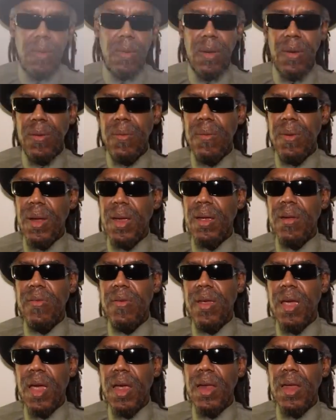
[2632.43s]
You
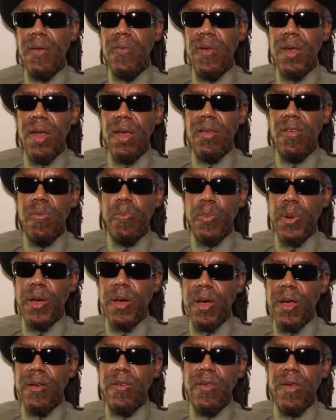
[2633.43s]
niggas can't even
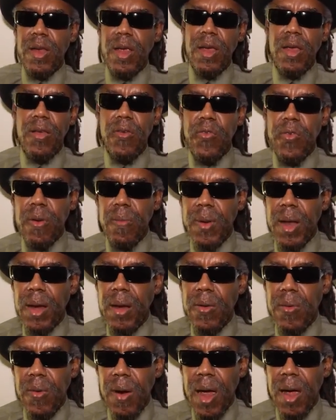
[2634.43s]
expunge niggas from their
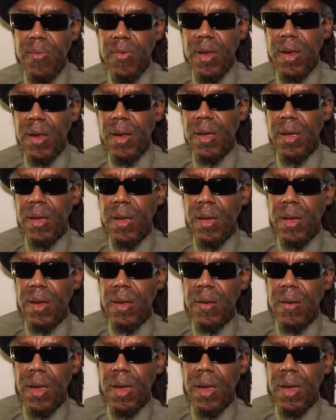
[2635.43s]
crimes in the hood.